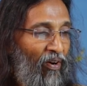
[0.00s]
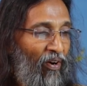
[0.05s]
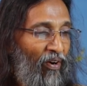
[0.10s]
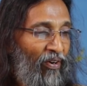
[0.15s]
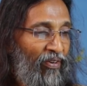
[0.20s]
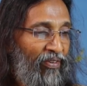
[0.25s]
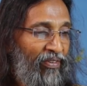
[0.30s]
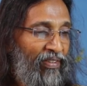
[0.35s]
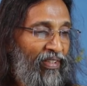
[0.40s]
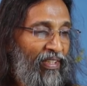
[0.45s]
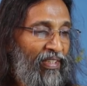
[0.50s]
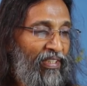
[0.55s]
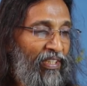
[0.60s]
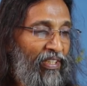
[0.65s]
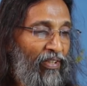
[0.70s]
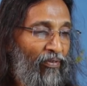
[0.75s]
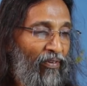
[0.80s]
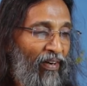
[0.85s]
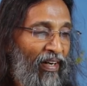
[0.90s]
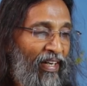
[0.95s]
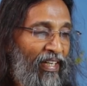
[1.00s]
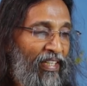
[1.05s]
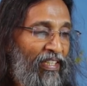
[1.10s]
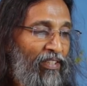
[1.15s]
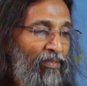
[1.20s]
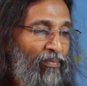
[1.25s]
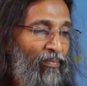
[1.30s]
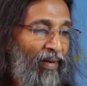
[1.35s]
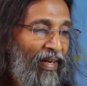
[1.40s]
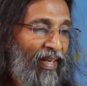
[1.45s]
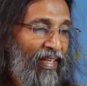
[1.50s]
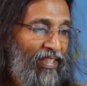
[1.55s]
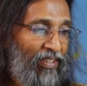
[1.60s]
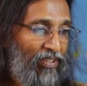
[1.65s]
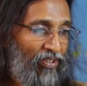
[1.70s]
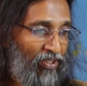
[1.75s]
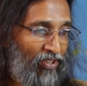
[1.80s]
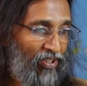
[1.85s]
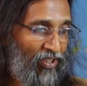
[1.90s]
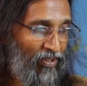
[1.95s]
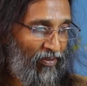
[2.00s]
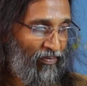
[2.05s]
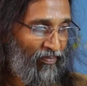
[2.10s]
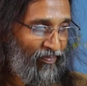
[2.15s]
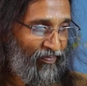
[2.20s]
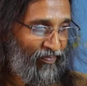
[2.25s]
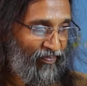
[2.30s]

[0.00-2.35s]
or the divine mind.